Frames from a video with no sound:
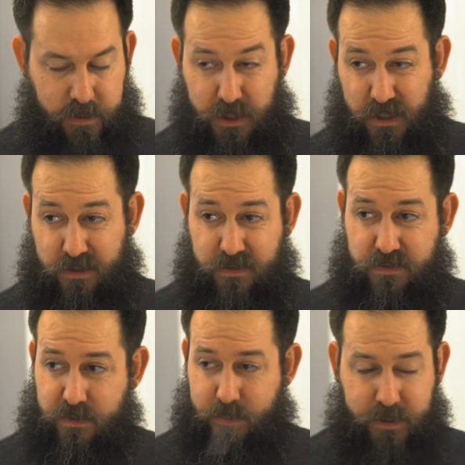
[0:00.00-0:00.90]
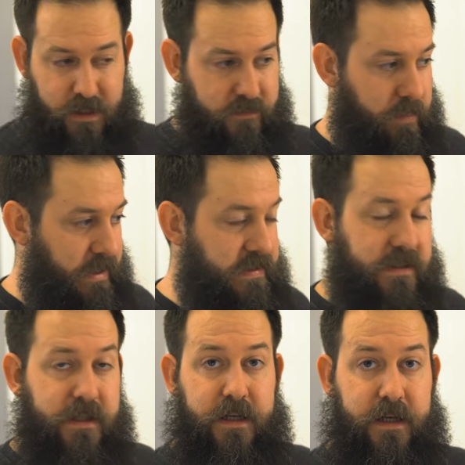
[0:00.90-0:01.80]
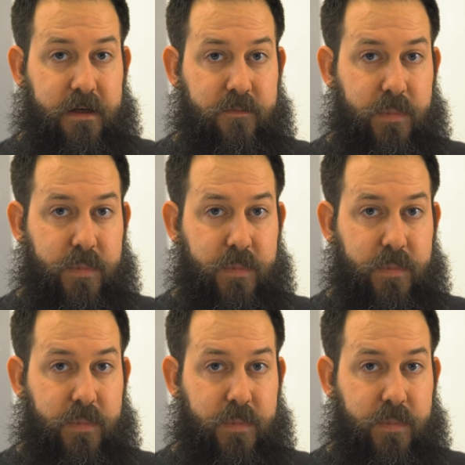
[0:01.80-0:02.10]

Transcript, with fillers: I mean, I could strip one out of a PC that I have,